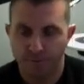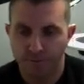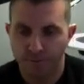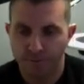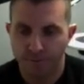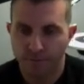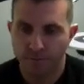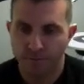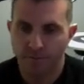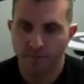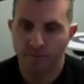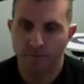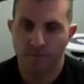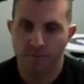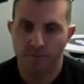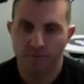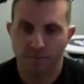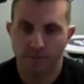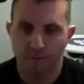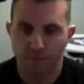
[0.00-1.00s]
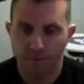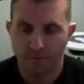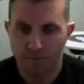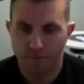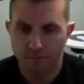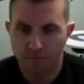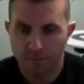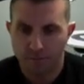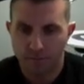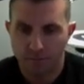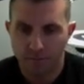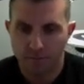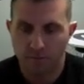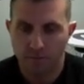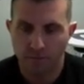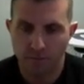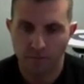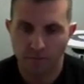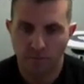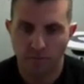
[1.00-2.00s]

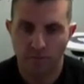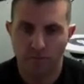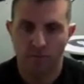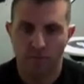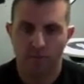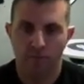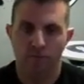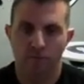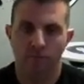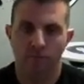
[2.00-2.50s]
(not speaking)